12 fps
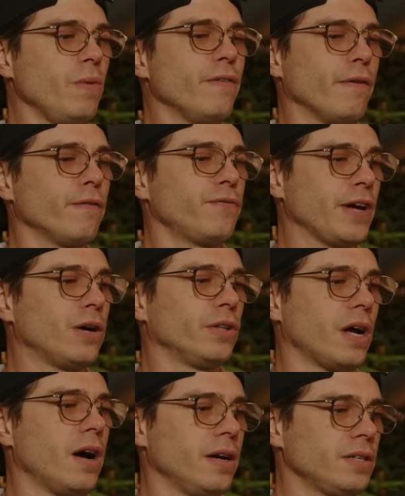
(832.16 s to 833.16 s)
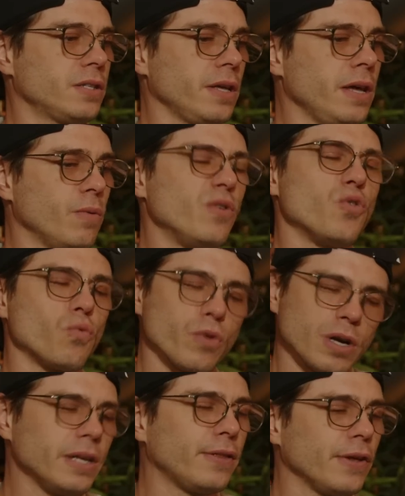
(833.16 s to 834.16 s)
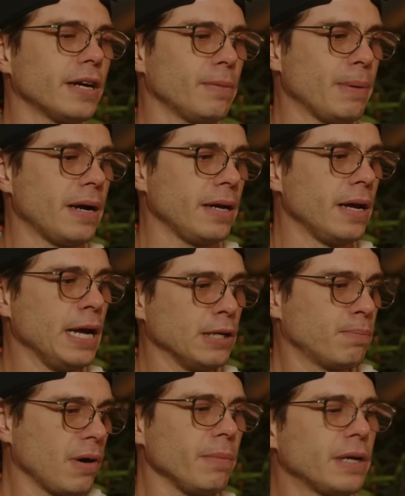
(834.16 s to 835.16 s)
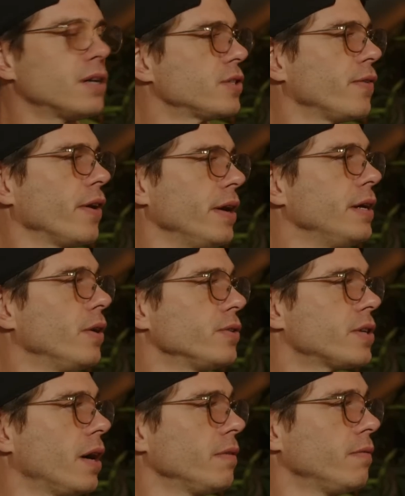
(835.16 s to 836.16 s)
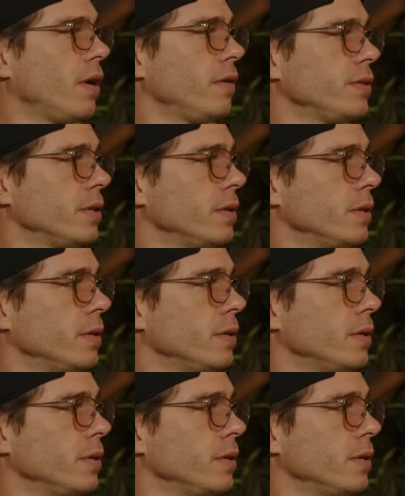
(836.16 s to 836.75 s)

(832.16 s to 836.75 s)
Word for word: time we've ever failed, honestly, when you really think about it, it's probably because of our egos got involved.